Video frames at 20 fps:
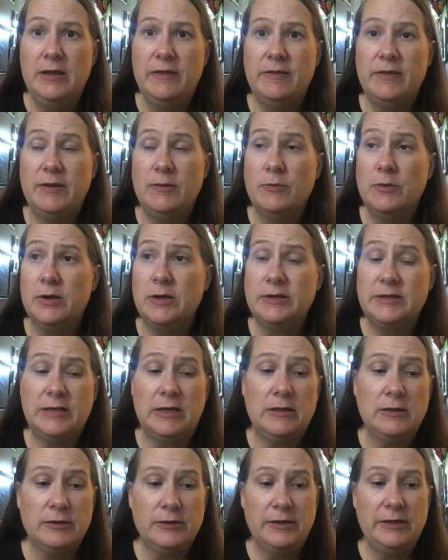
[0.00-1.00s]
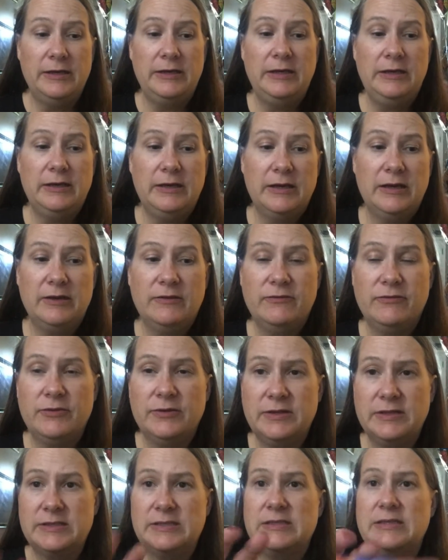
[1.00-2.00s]
They were $1.99
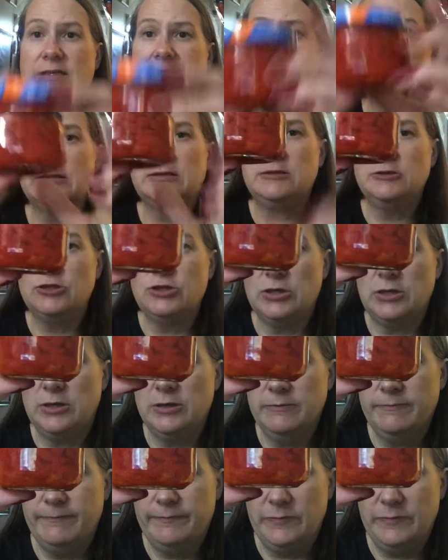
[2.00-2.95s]
for this nice little jar.